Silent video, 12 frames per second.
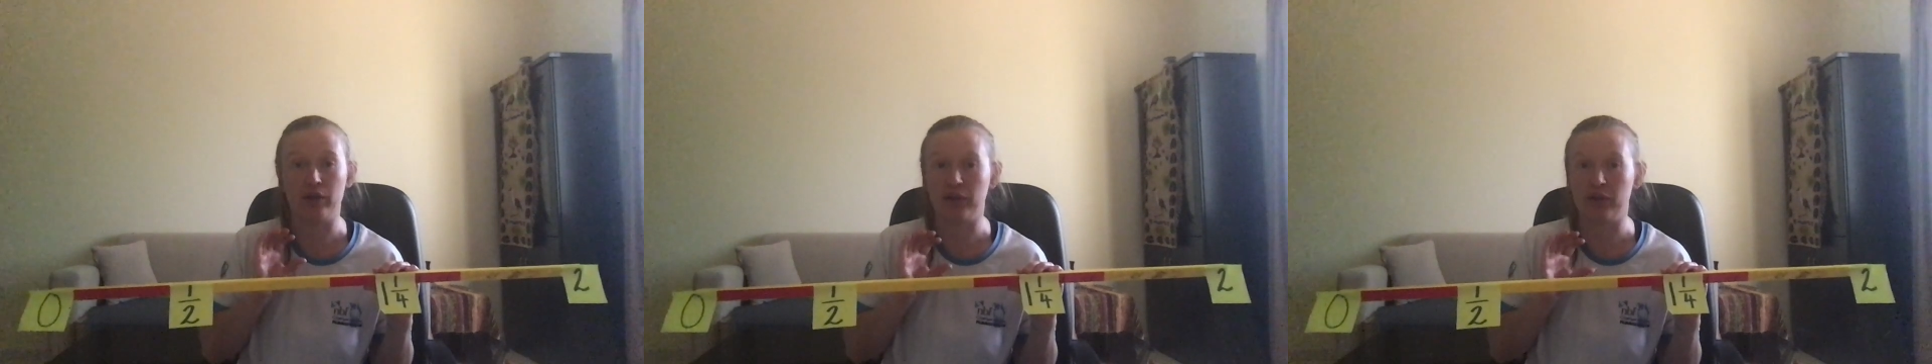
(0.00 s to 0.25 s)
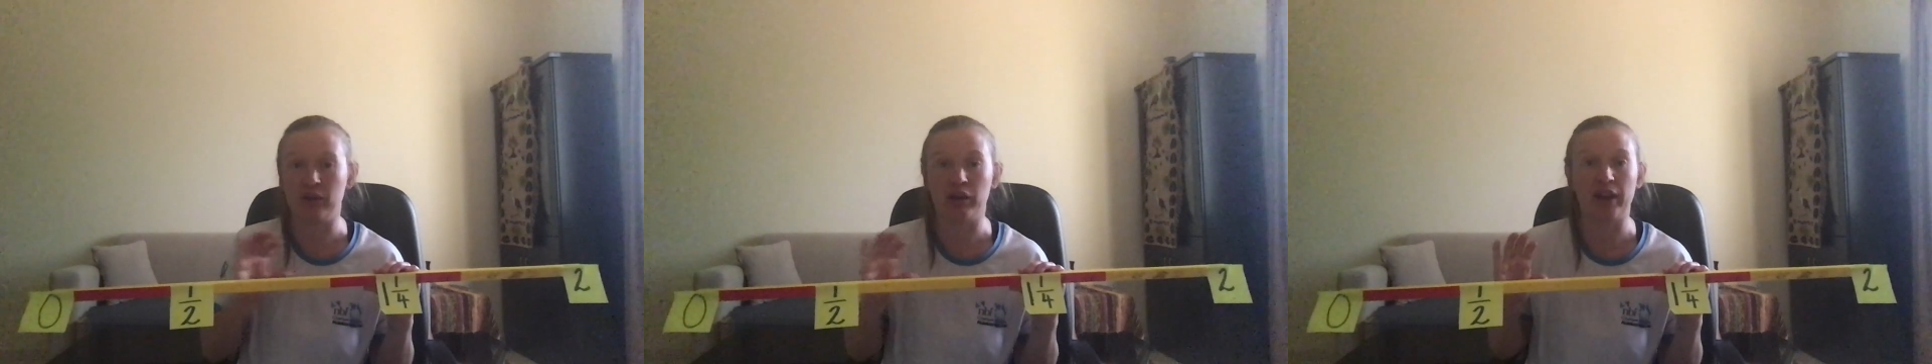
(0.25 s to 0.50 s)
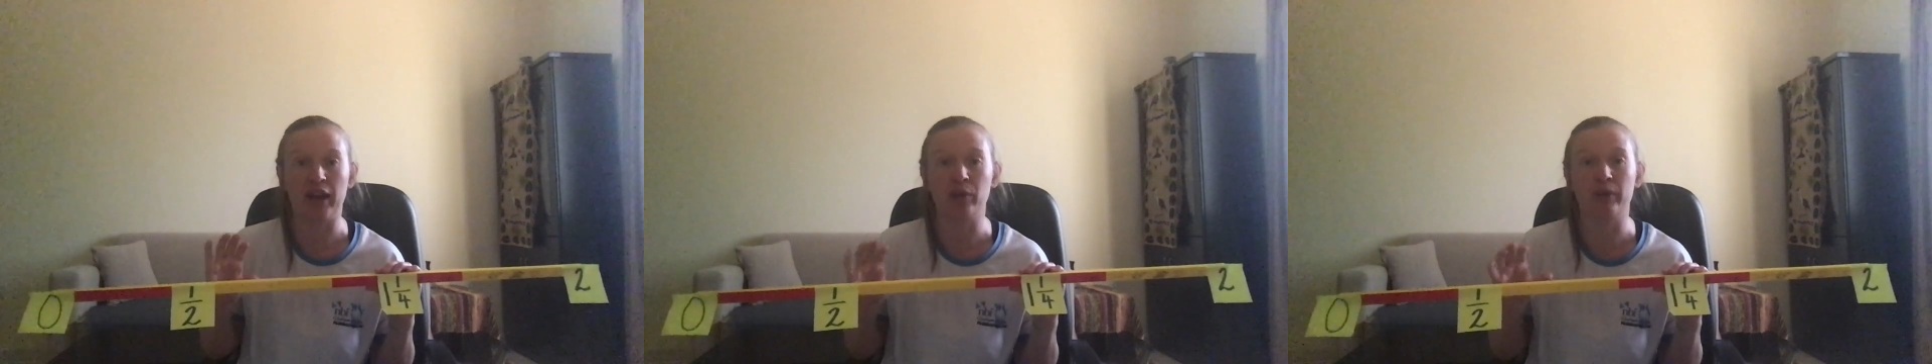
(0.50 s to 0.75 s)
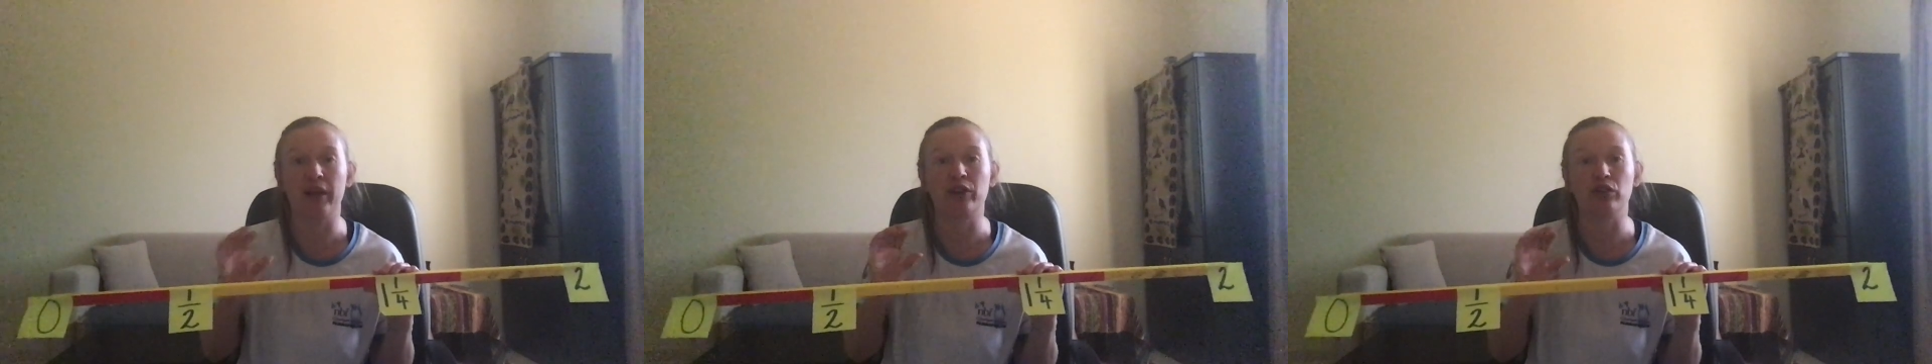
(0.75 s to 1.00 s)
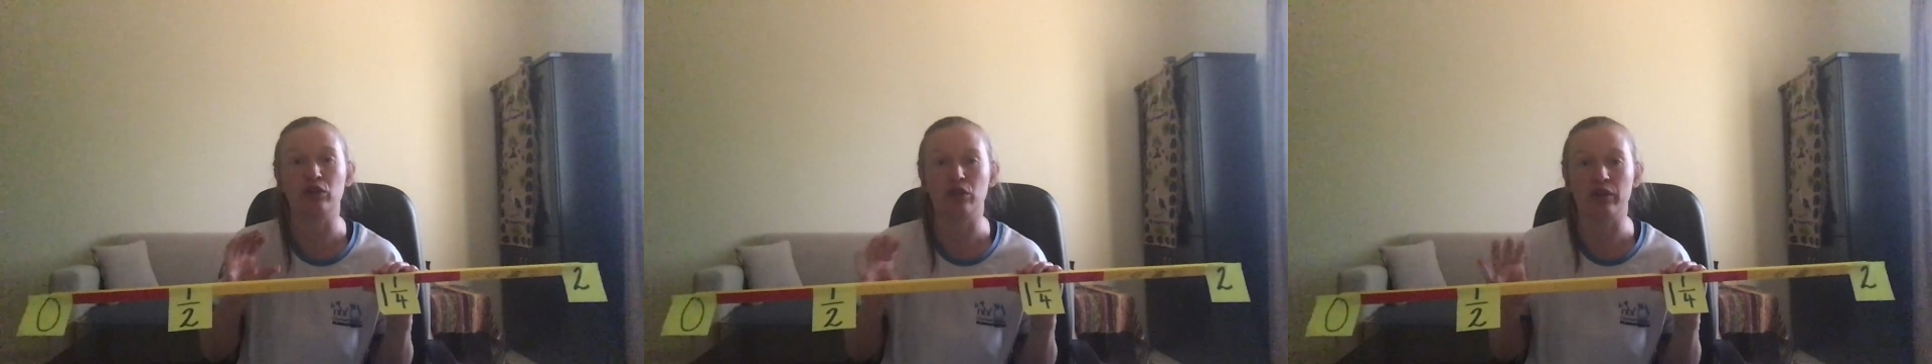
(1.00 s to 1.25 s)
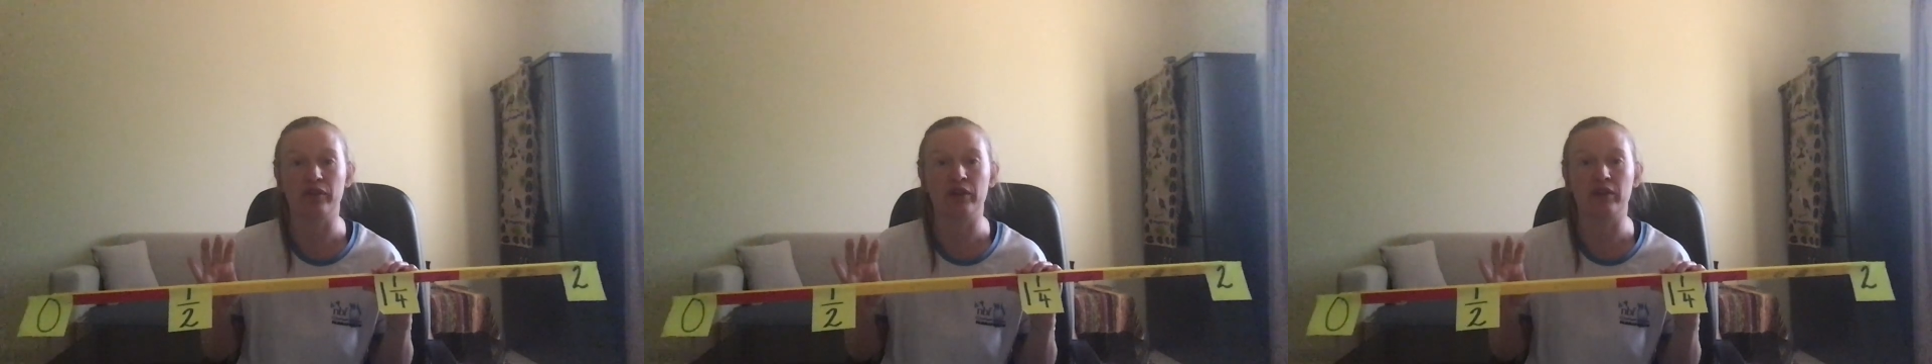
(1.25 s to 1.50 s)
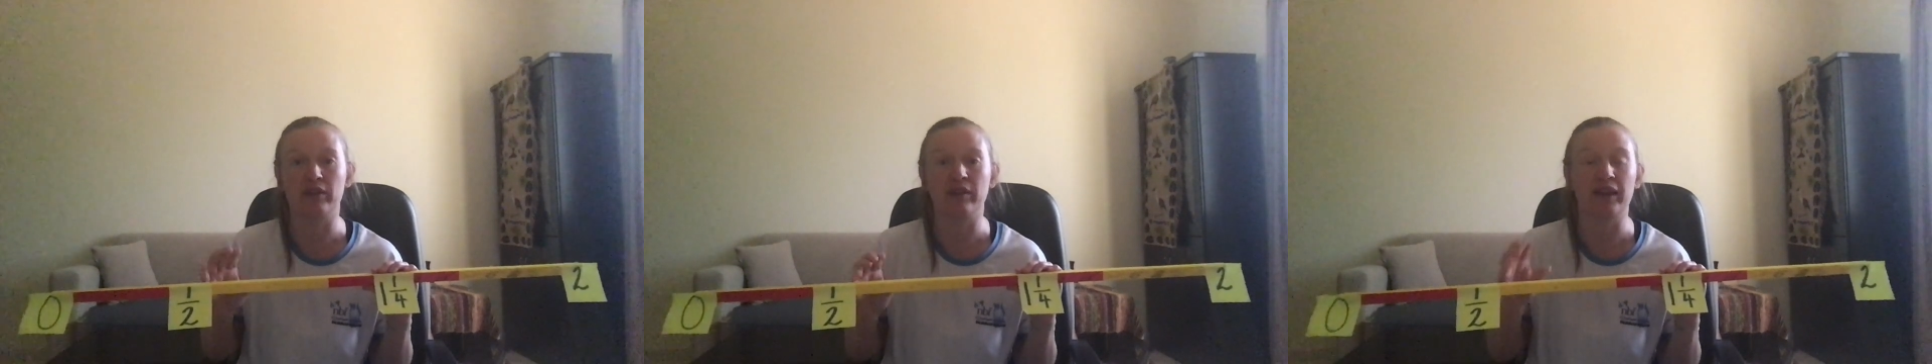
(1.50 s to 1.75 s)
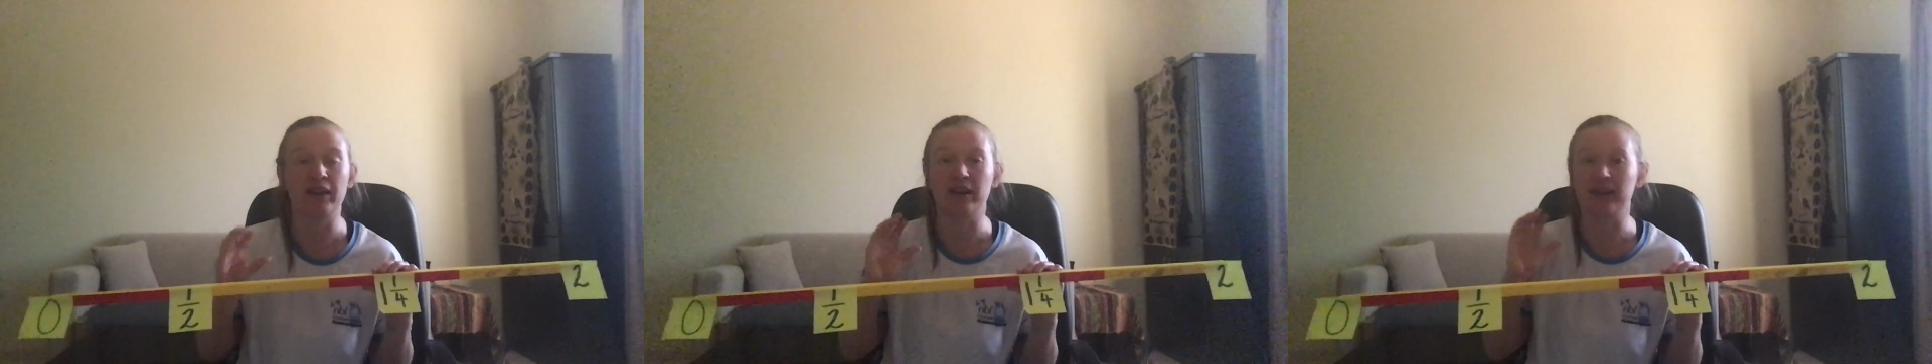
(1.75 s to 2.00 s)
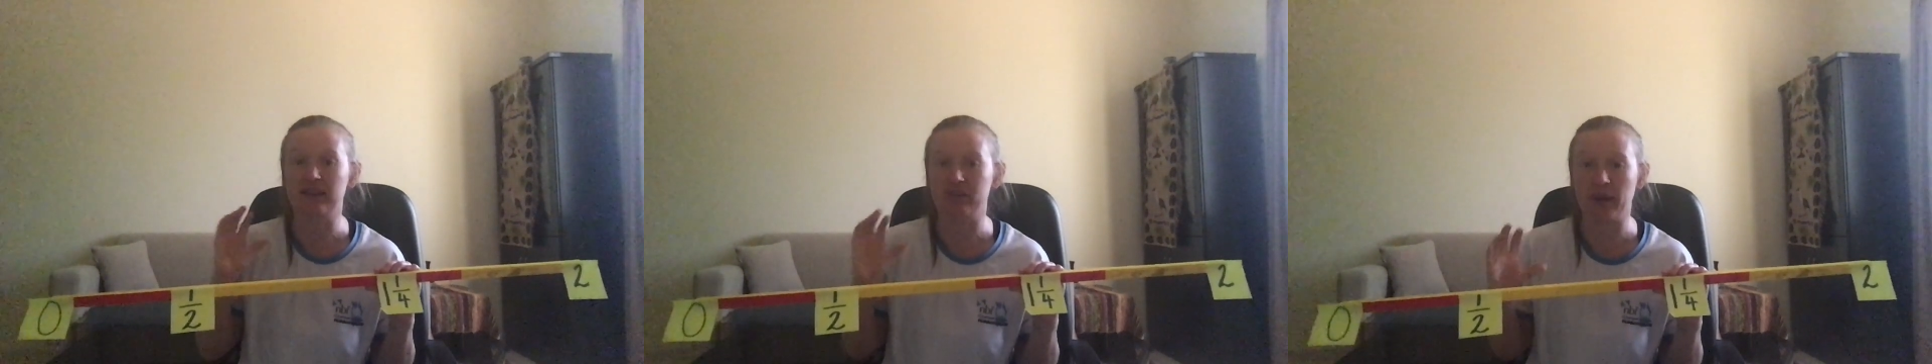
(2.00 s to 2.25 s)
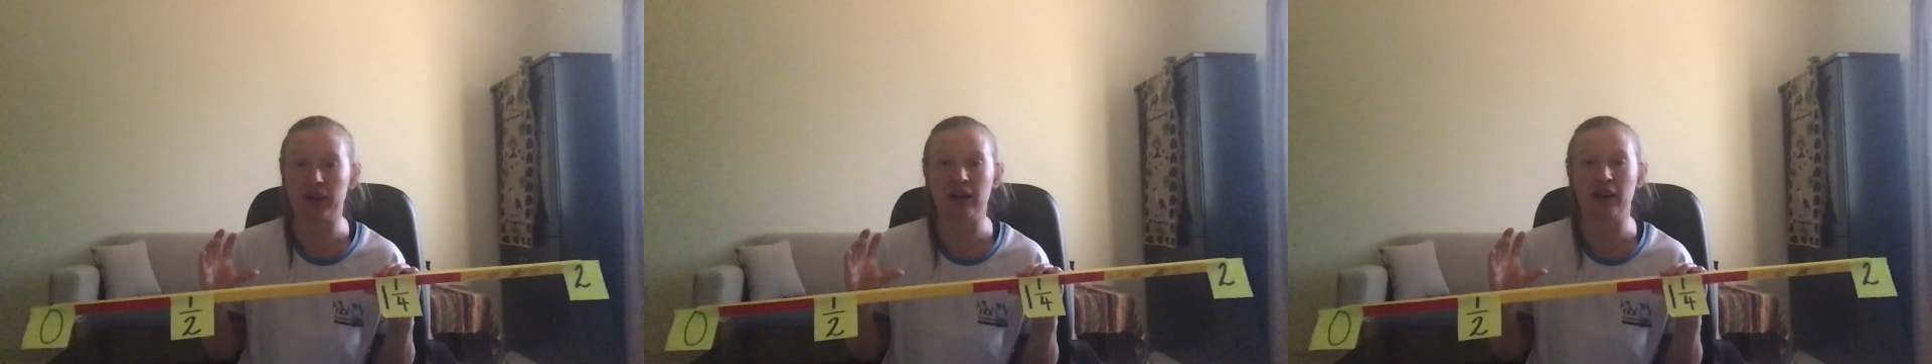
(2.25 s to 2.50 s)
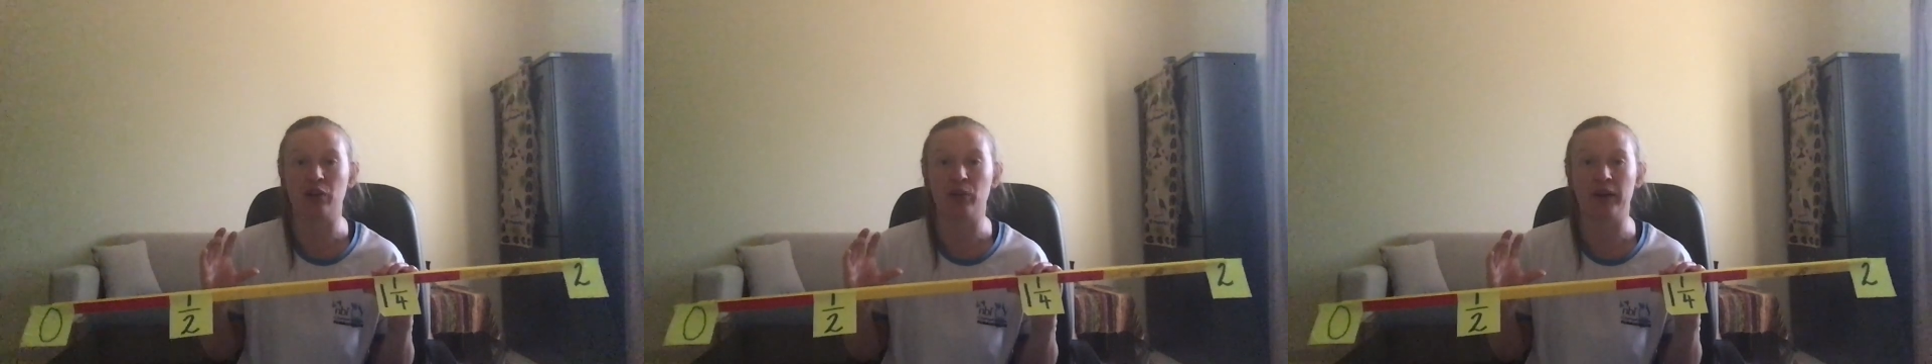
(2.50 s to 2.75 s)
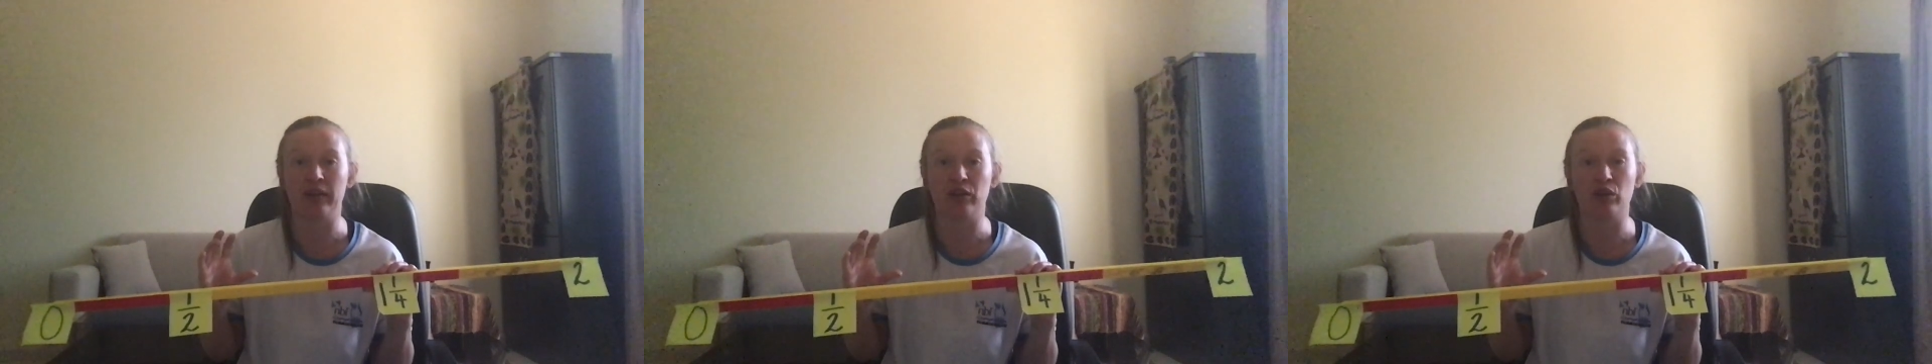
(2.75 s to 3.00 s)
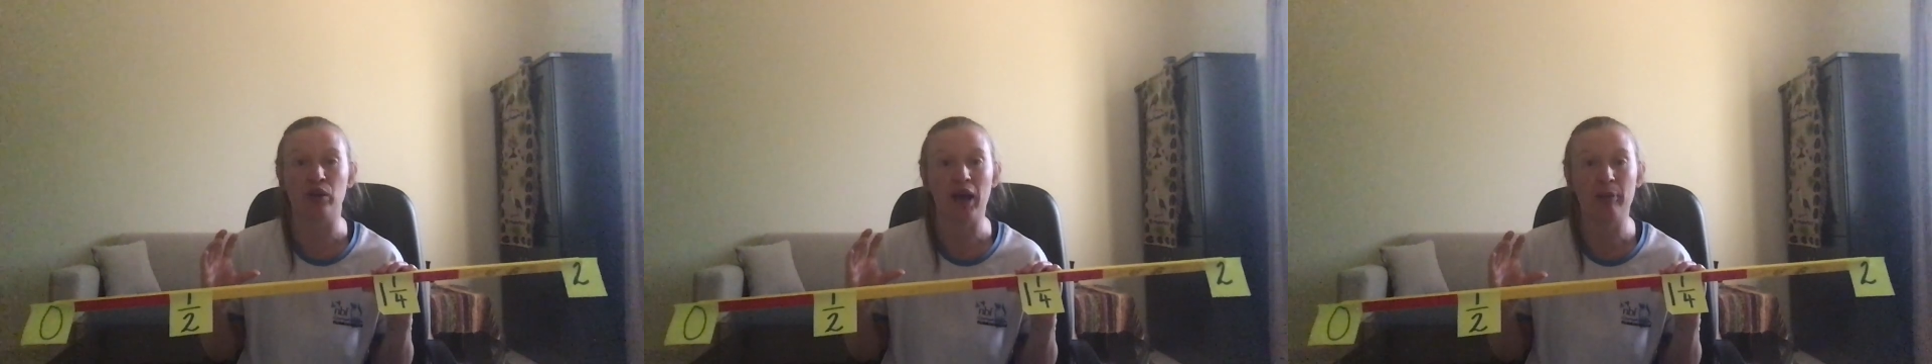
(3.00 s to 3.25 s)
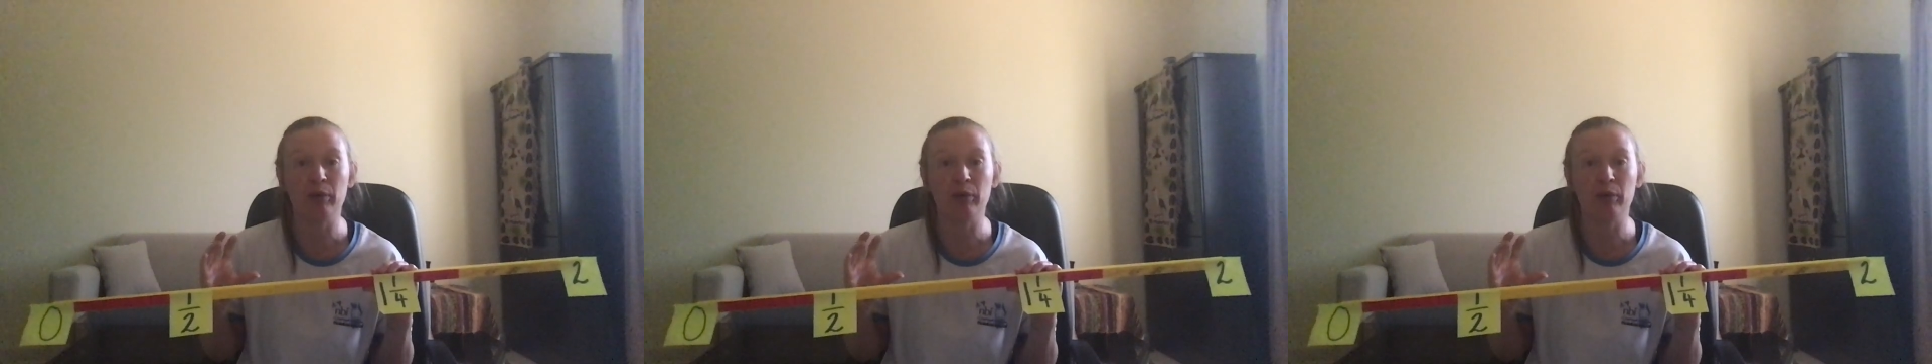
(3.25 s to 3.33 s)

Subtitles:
they're okay with that and you're confident that they can explain it in a way that you're happy